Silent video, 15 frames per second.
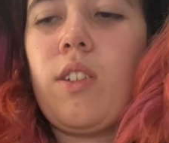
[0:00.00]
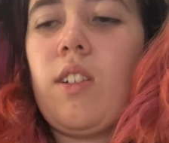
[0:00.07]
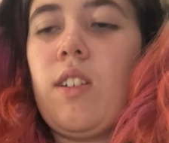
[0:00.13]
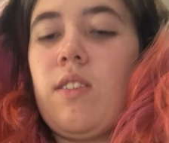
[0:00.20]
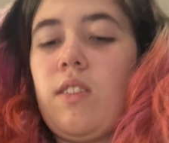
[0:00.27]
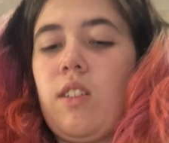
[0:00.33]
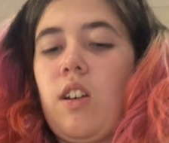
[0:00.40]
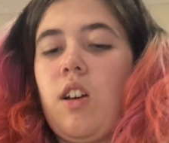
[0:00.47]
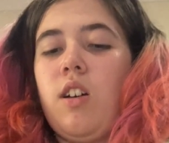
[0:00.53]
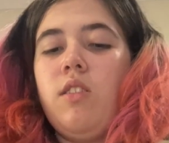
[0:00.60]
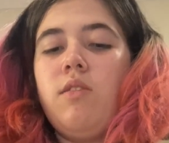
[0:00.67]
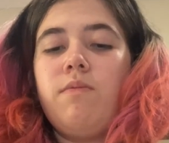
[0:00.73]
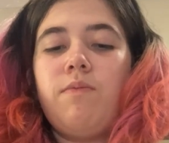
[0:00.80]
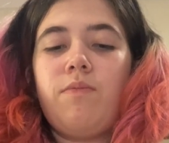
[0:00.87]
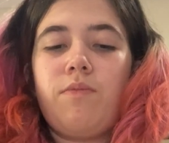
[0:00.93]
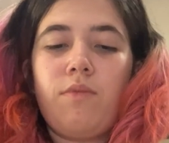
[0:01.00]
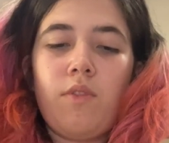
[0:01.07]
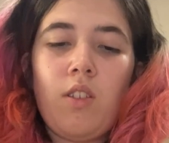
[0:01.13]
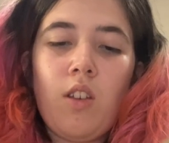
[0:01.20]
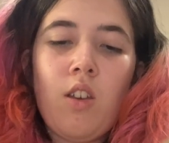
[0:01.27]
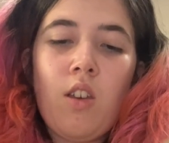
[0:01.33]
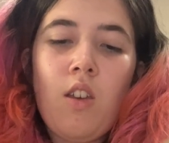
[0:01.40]
decent card.
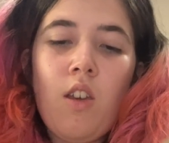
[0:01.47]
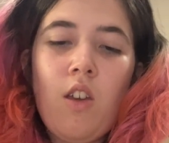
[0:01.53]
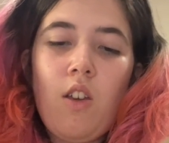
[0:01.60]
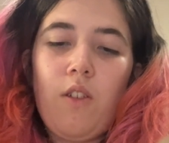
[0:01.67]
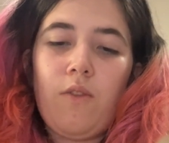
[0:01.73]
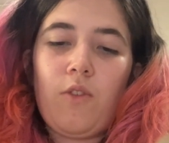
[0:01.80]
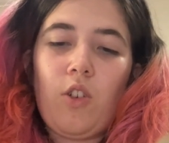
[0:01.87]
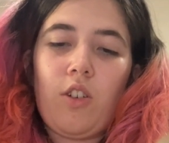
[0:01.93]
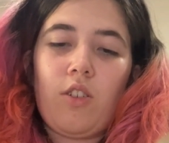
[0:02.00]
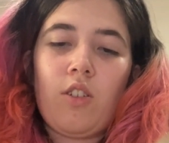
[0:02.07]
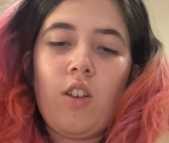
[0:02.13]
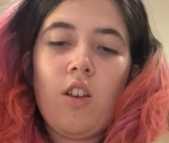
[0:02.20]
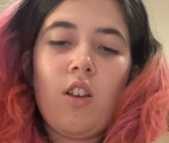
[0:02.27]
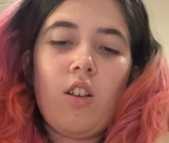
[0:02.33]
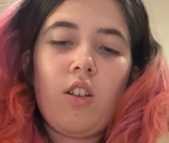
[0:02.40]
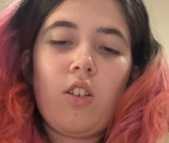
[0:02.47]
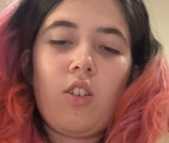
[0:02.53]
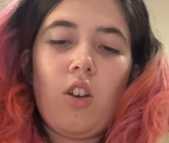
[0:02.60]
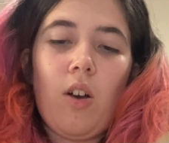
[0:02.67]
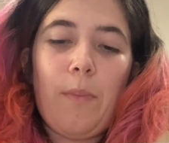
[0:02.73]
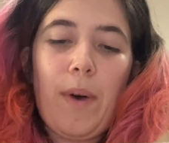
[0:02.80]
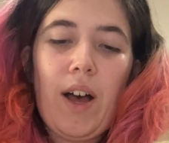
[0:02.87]
I've got
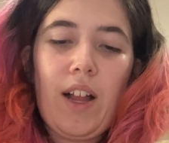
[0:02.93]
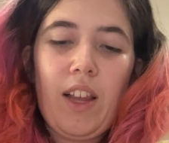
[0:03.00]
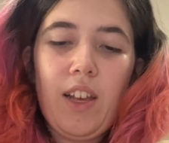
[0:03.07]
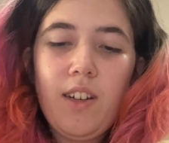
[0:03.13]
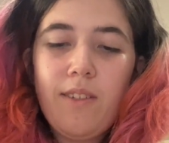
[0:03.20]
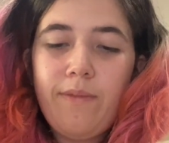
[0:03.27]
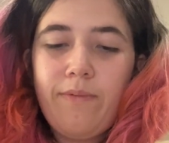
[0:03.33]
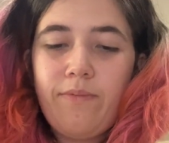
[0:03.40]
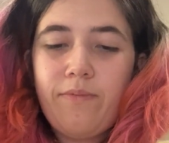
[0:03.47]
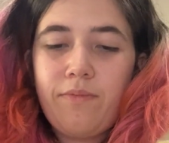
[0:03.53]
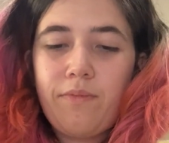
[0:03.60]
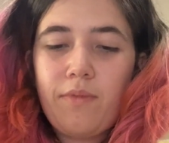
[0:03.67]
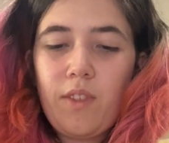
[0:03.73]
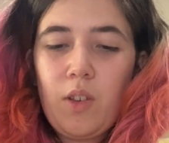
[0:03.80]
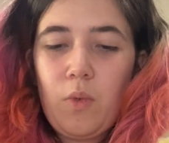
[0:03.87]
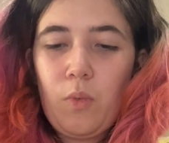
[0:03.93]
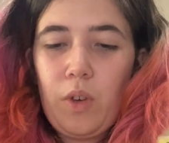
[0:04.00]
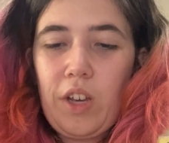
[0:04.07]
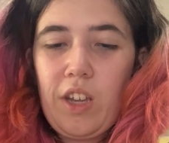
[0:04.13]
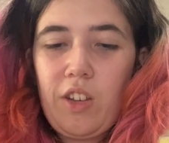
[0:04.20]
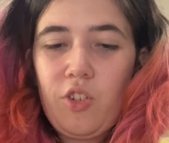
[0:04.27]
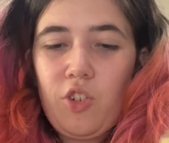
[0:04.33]
Komala,
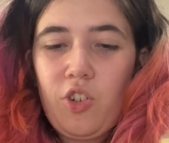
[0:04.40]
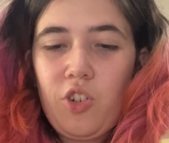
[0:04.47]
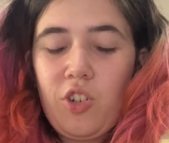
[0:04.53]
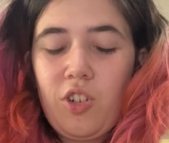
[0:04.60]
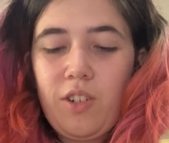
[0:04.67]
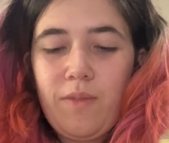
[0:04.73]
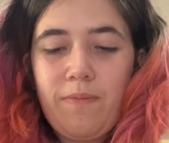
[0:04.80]
which...